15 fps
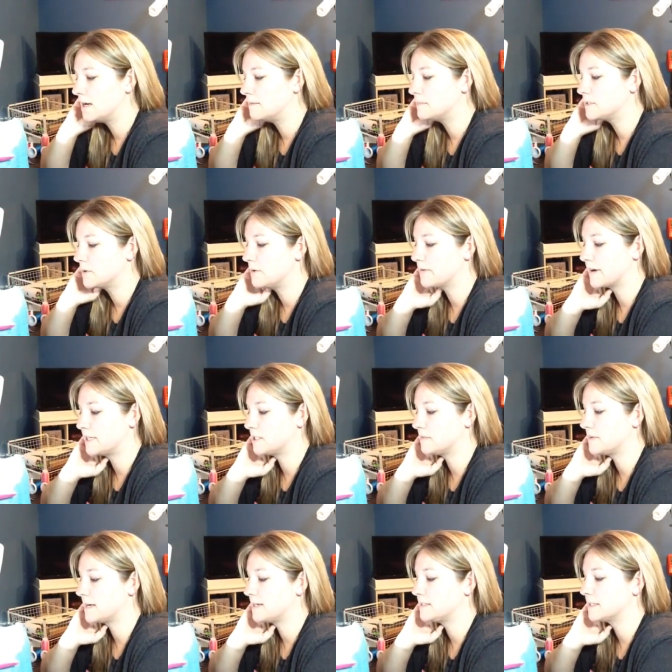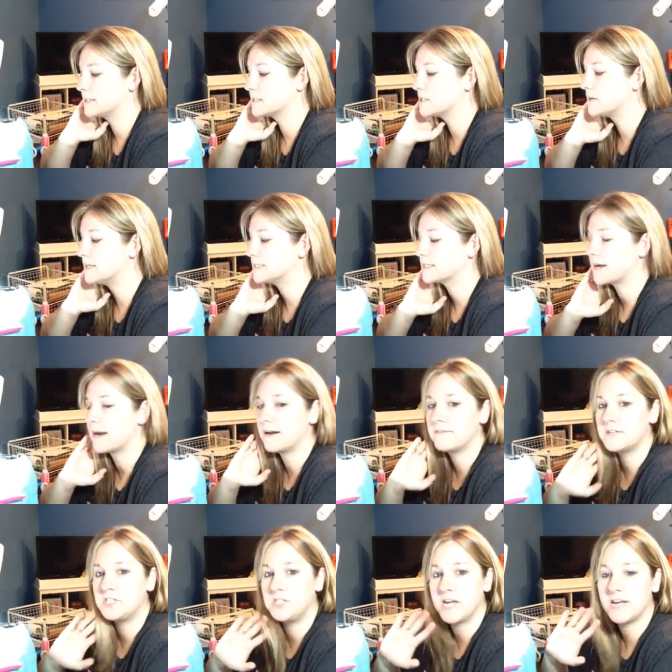So we've got gymnastics. So it's kind of a
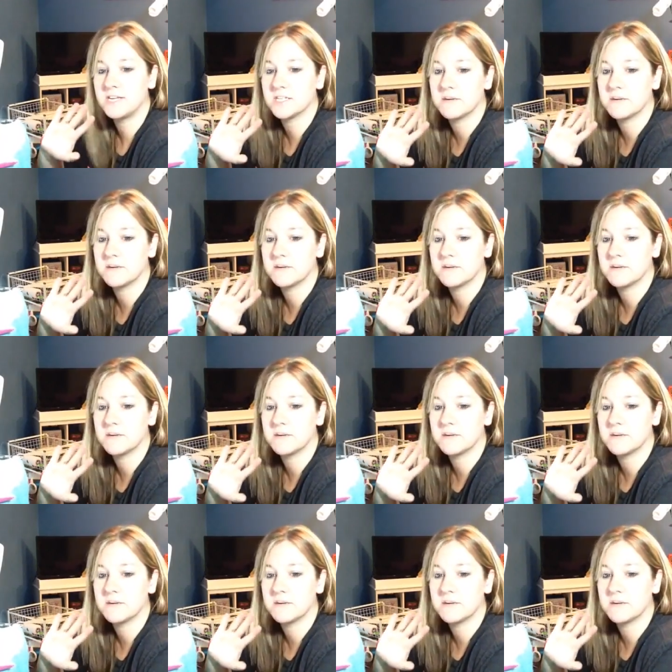change.